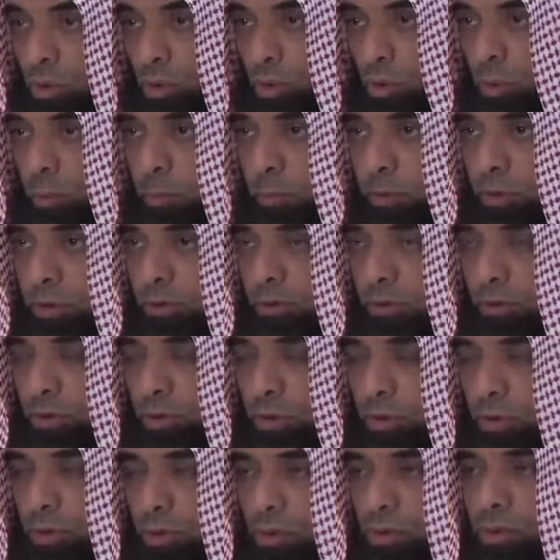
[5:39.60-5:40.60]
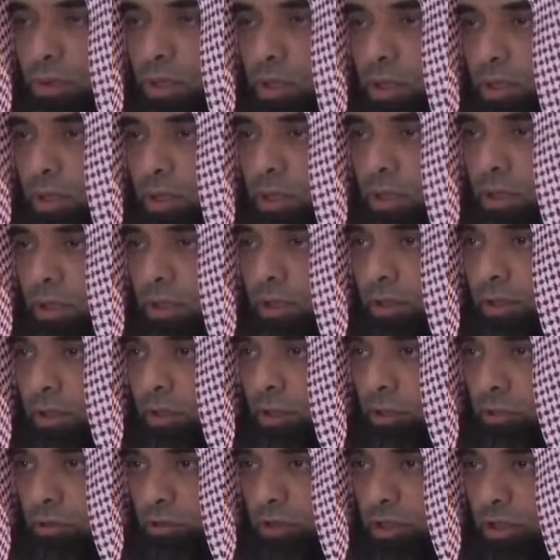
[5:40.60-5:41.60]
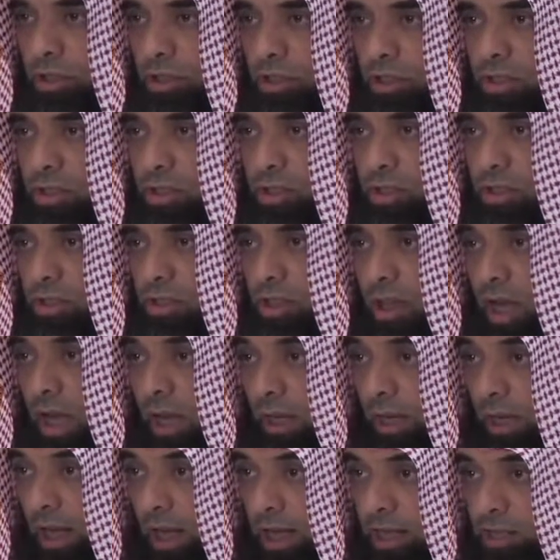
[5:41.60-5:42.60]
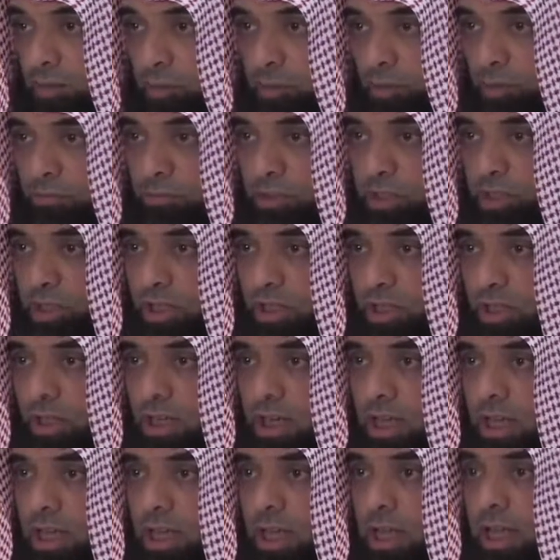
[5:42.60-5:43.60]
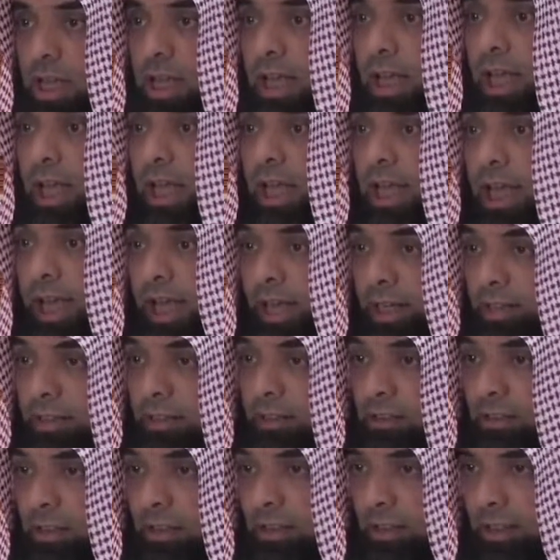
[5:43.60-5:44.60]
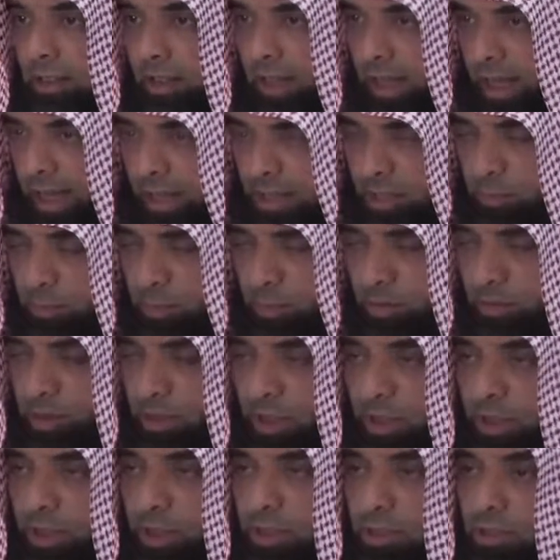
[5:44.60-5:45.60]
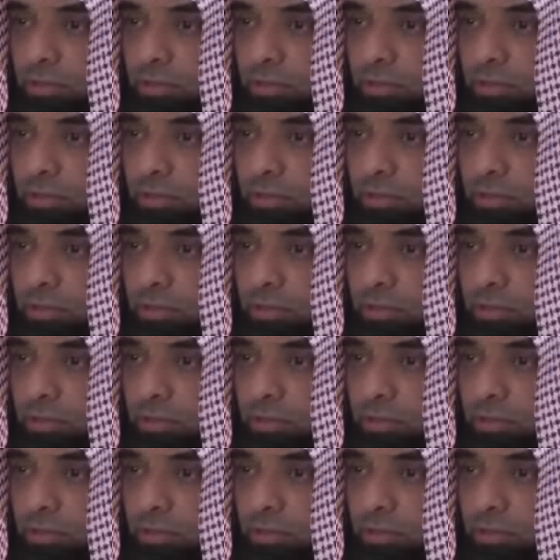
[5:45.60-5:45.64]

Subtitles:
two conditions, Allah's permission and as per the